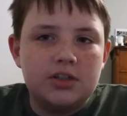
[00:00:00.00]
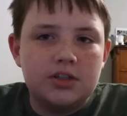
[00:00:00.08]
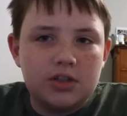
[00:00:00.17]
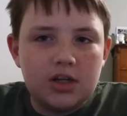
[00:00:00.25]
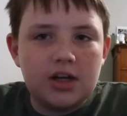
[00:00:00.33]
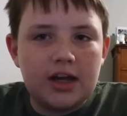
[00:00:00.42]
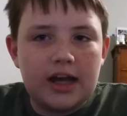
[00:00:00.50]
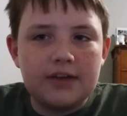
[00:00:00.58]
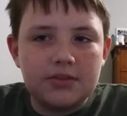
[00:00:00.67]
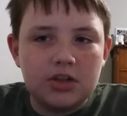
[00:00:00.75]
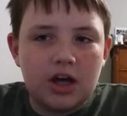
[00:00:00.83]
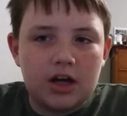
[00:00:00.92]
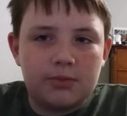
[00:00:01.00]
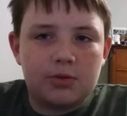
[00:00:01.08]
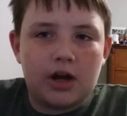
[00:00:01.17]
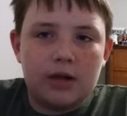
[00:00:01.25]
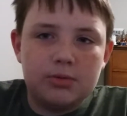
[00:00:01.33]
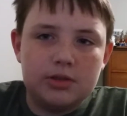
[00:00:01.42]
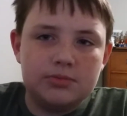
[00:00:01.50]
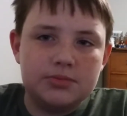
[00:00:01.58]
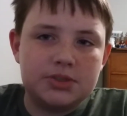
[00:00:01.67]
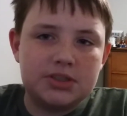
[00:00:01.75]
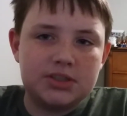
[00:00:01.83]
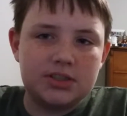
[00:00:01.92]
you're gonna have a lot of
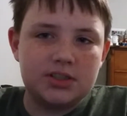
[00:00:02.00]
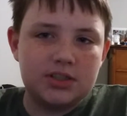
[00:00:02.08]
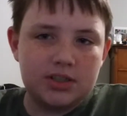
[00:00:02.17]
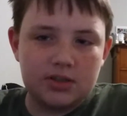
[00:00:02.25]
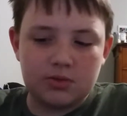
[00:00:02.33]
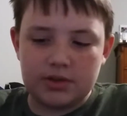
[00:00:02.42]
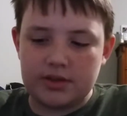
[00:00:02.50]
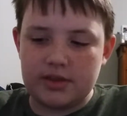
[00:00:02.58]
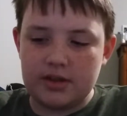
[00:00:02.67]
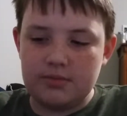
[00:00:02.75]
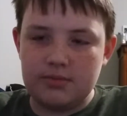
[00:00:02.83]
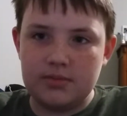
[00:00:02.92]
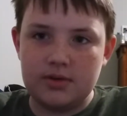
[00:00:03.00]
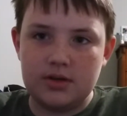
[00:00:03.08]
problems with them.